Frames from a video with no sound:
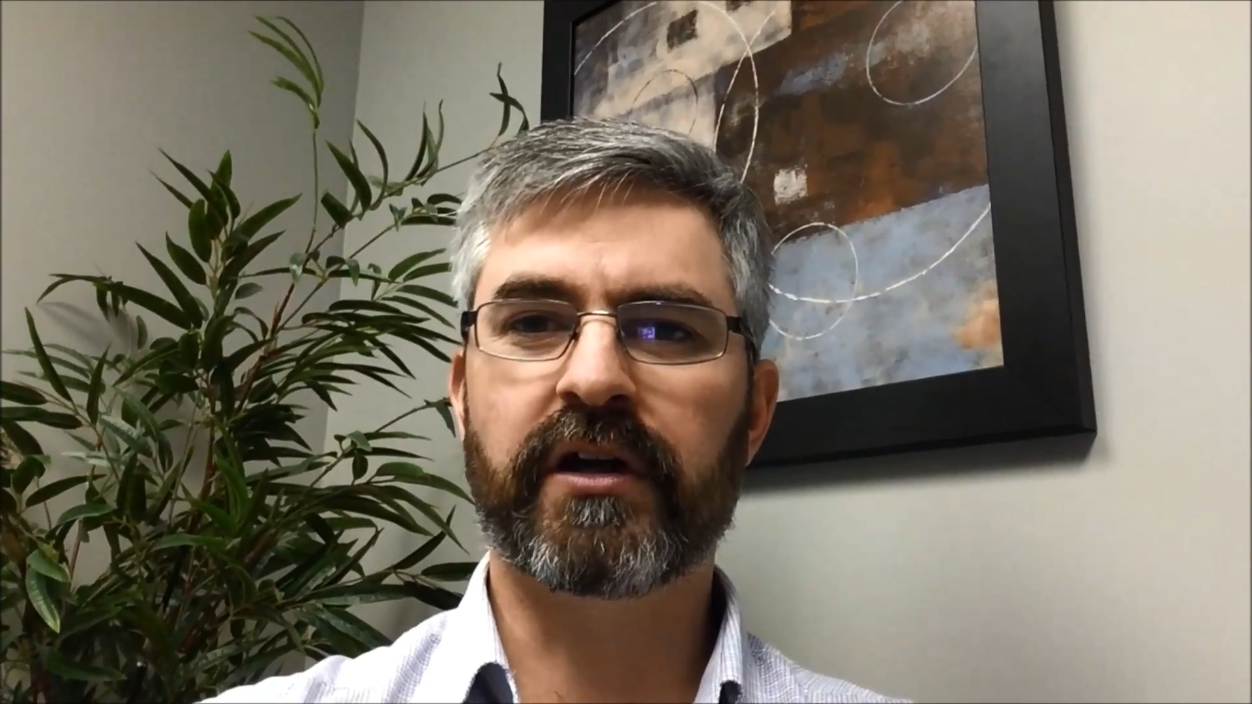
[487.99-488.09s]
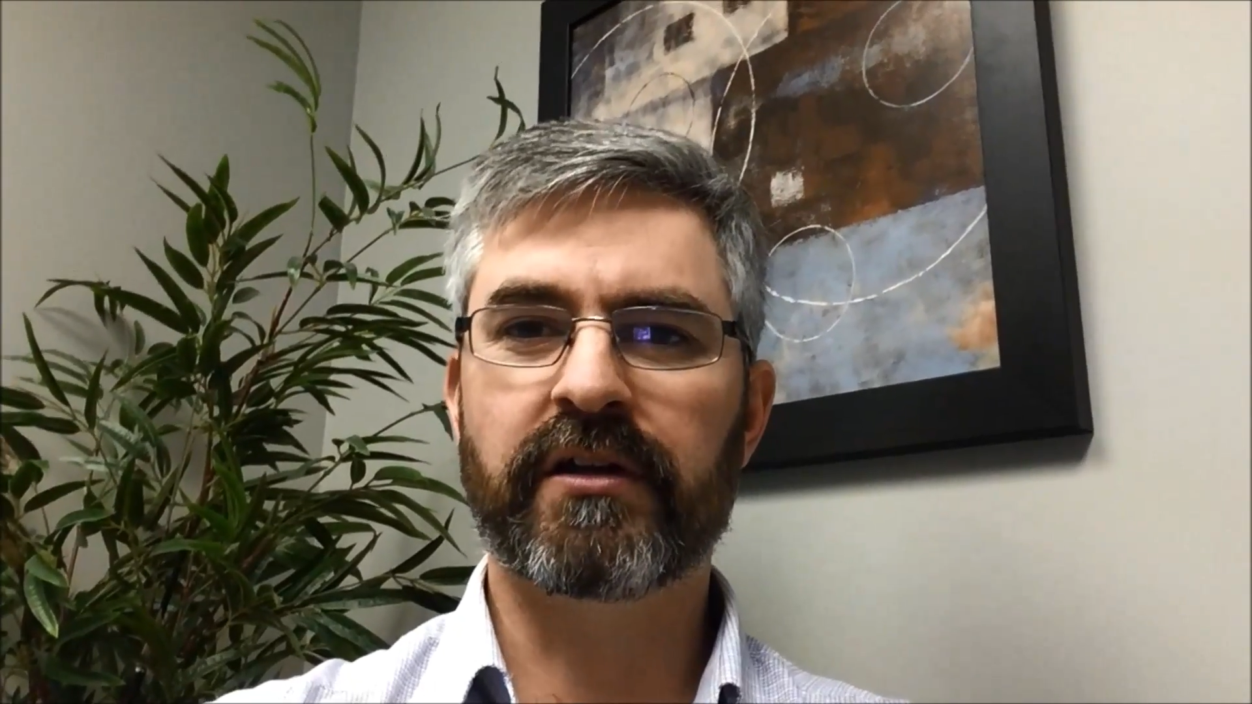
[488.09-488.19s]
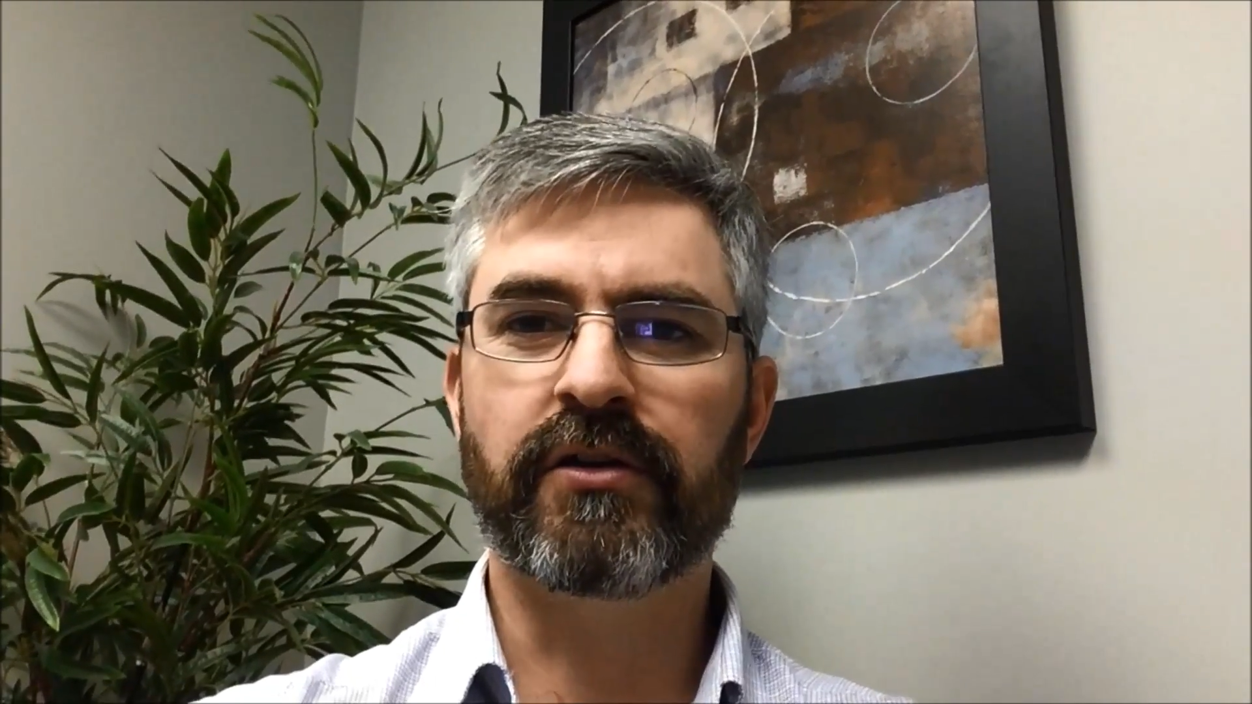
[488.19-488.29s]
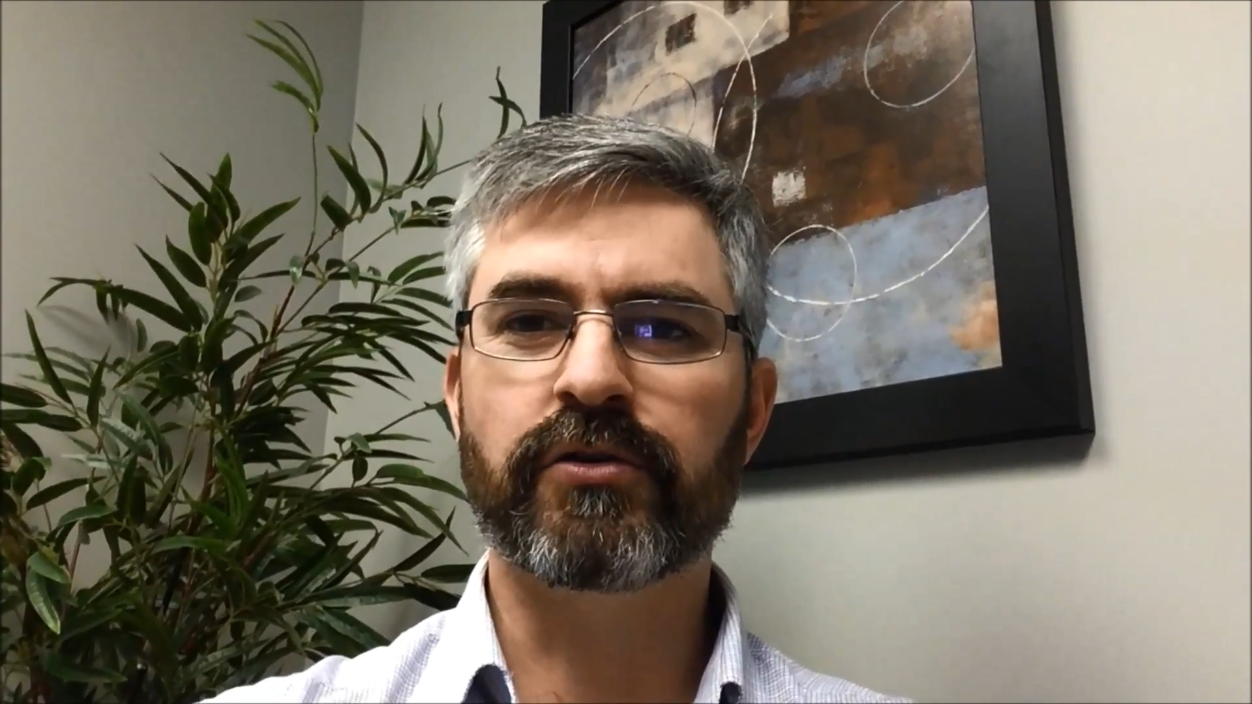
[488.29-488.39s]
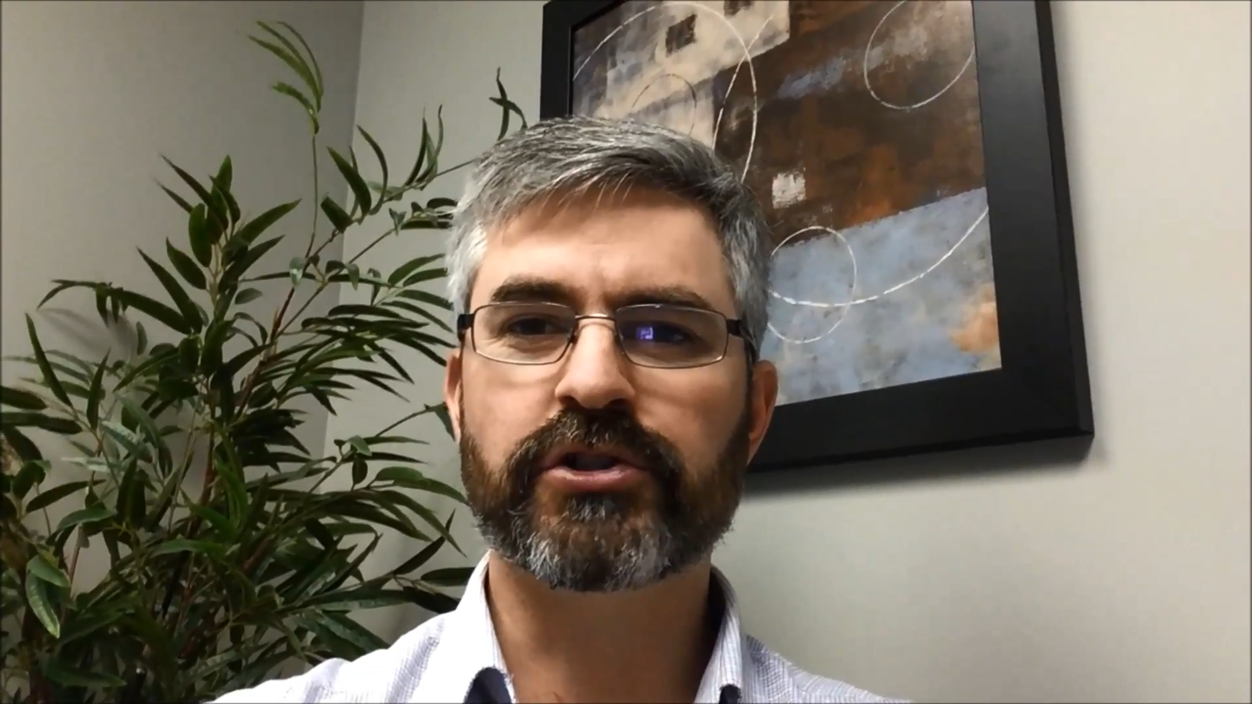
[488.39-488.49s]

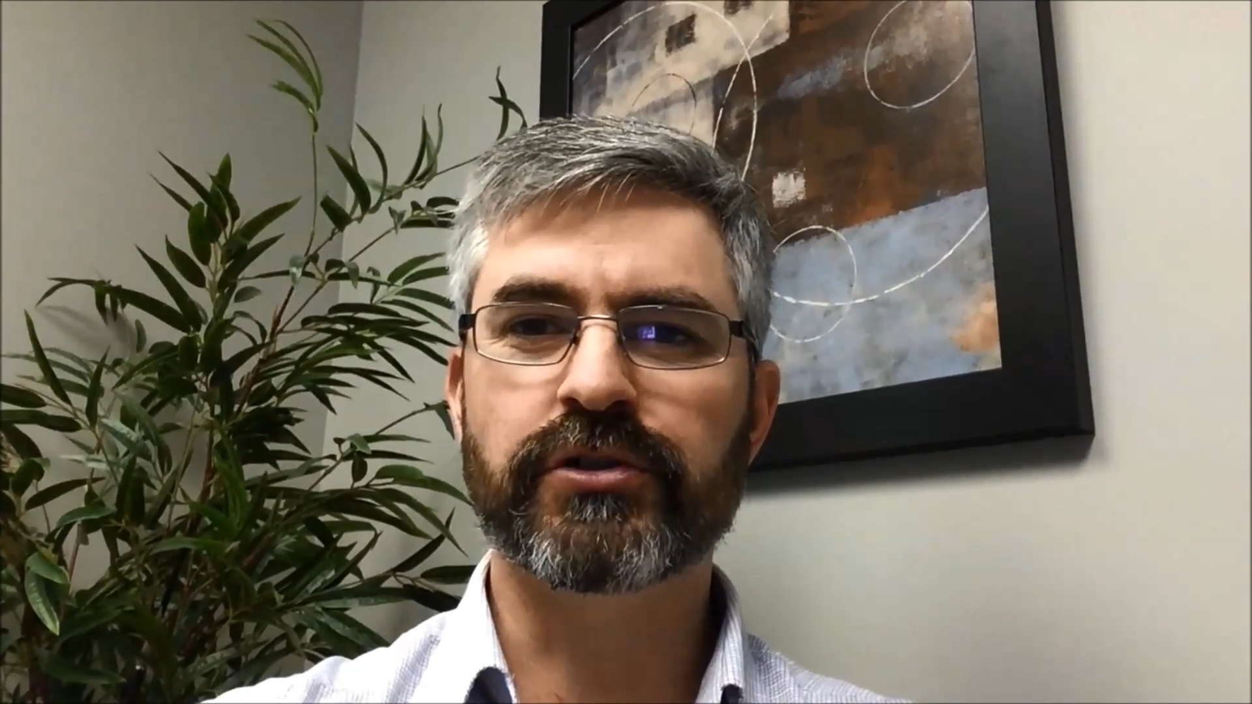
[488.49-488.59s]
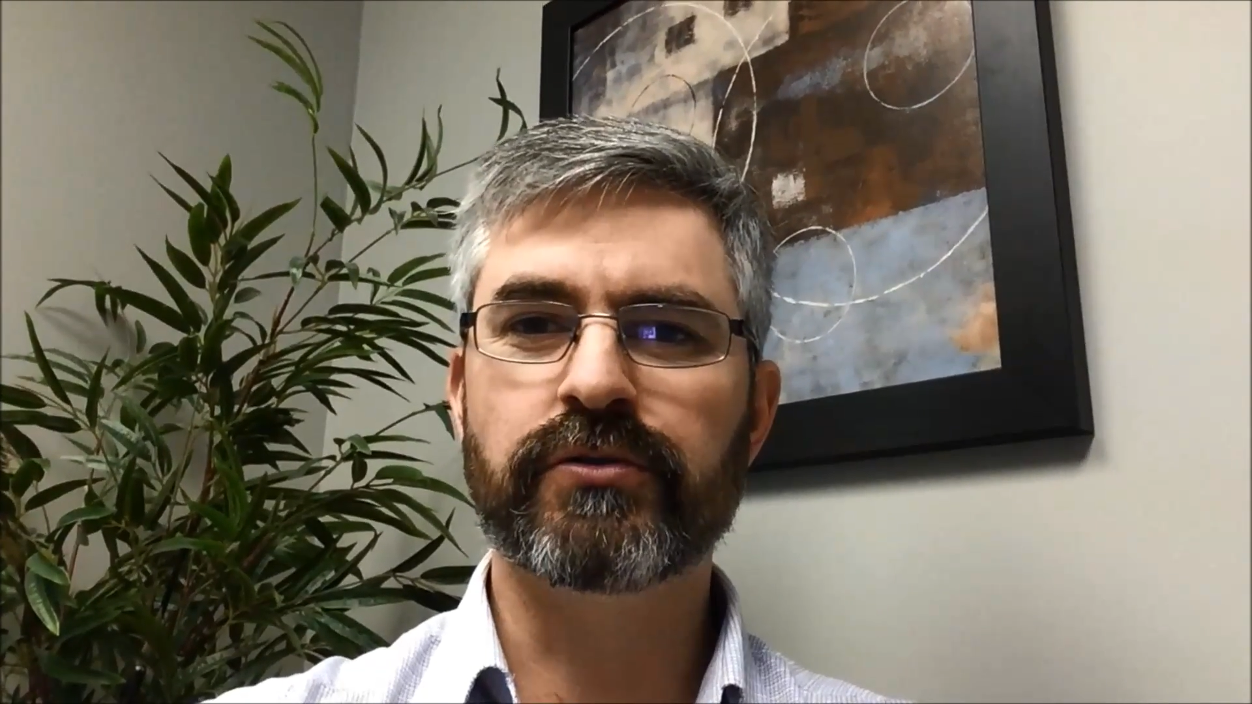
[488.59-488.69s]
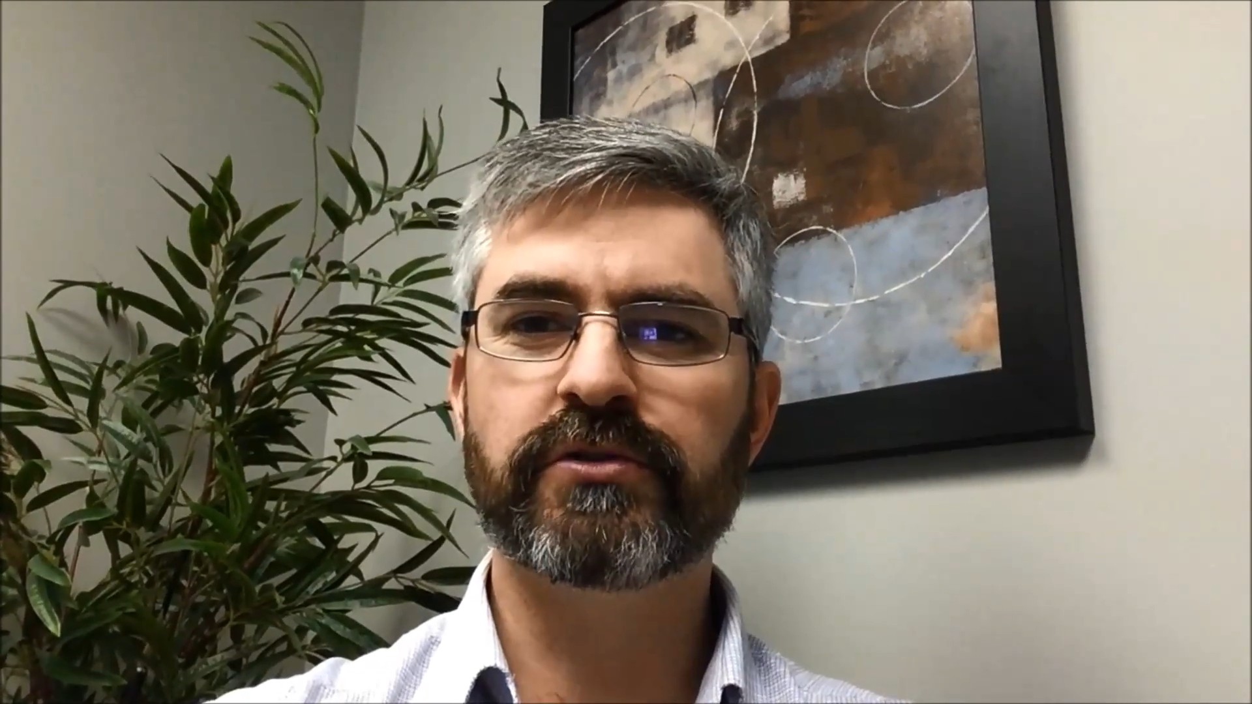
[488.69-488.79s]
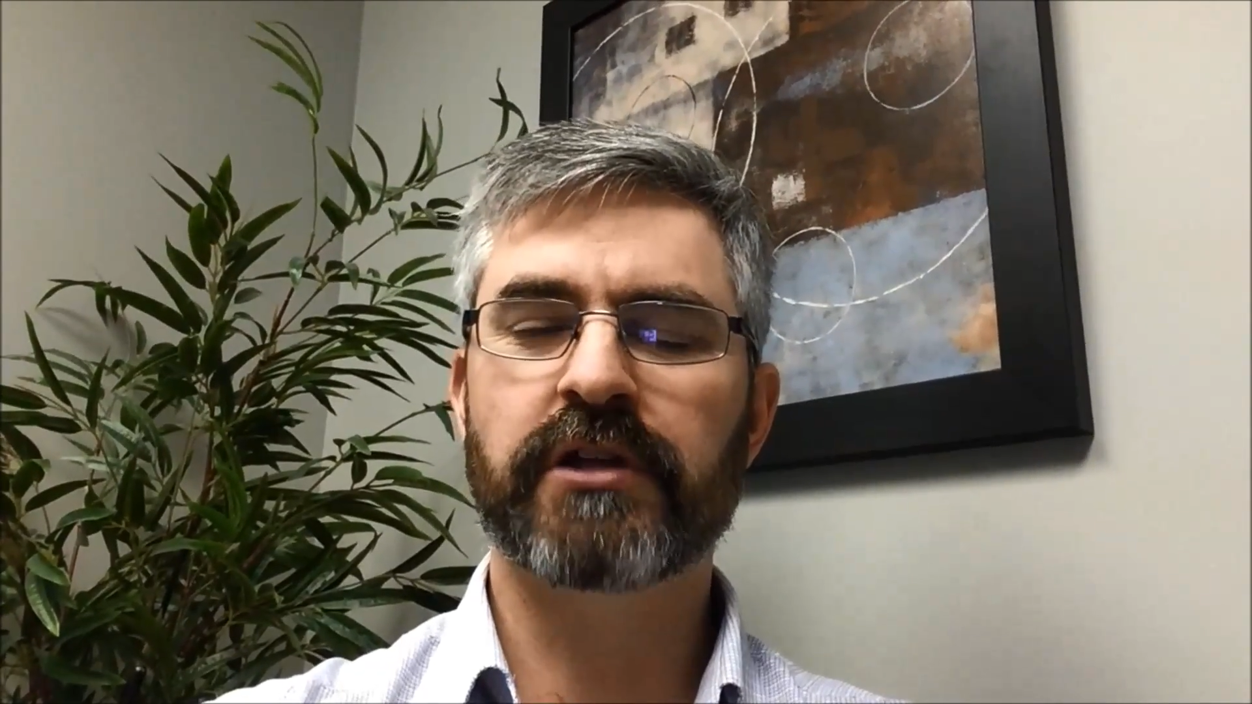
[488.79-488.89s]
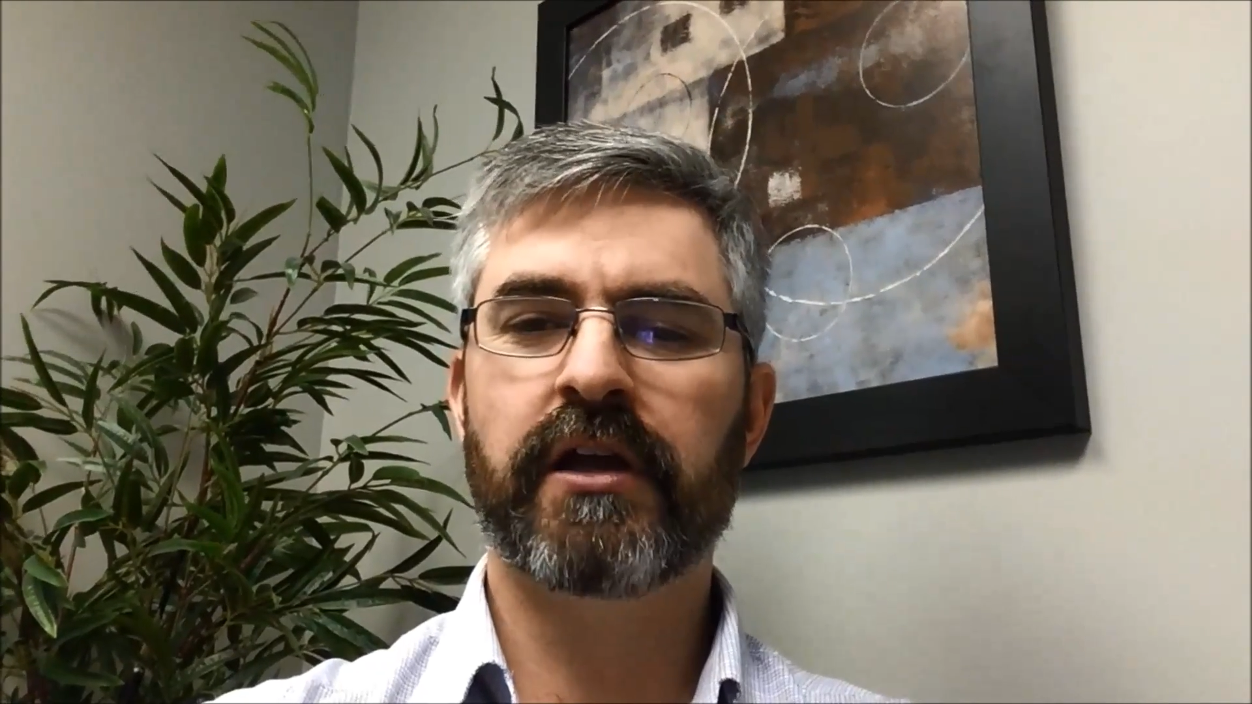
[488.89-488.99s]
not in your
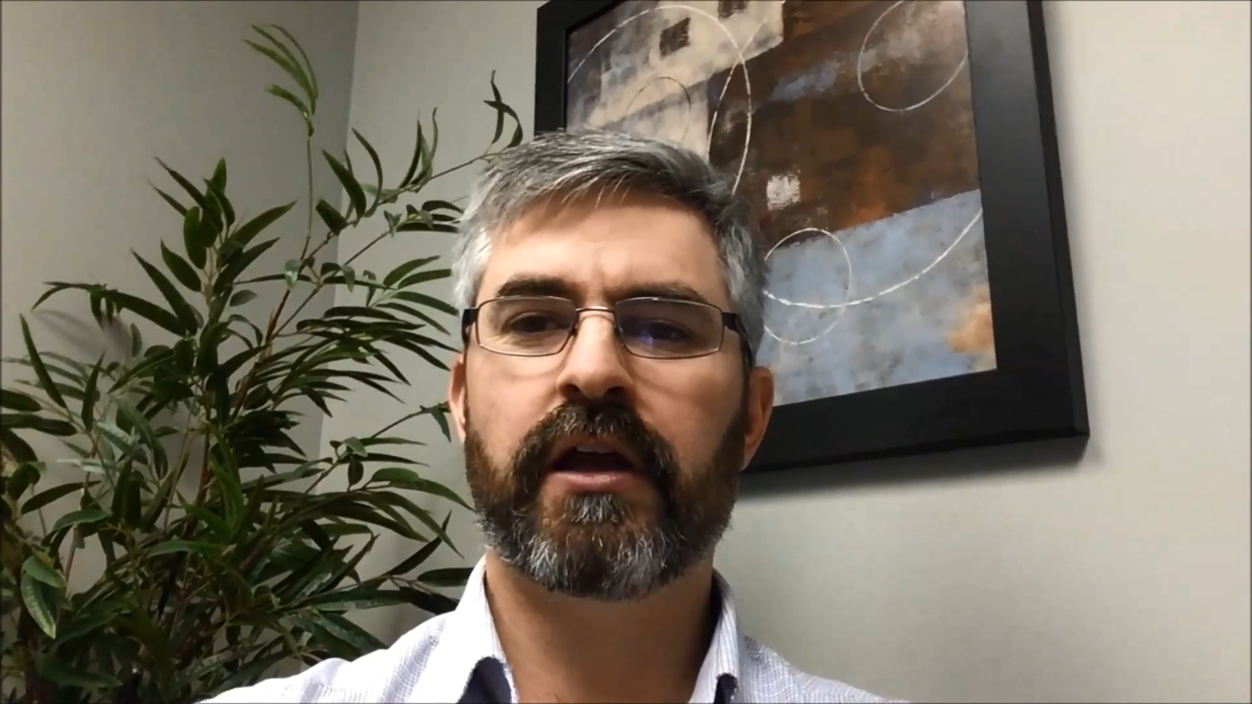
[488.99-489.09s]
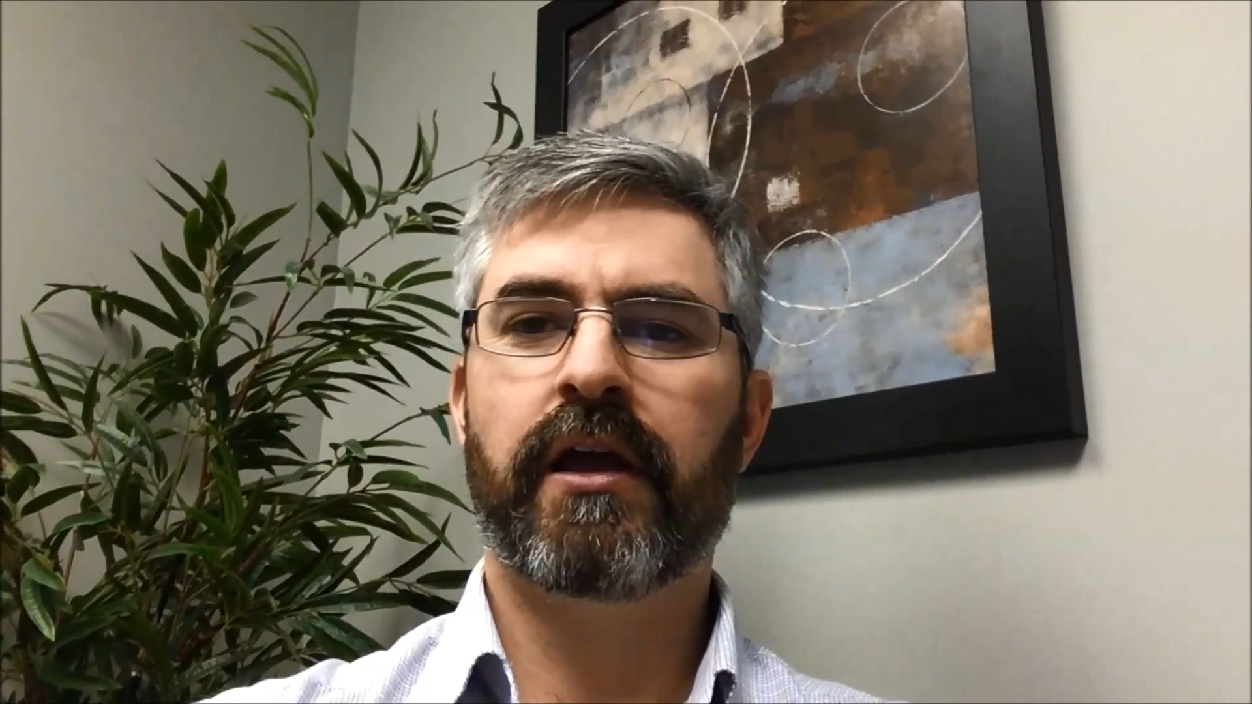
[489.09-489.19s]
shoes.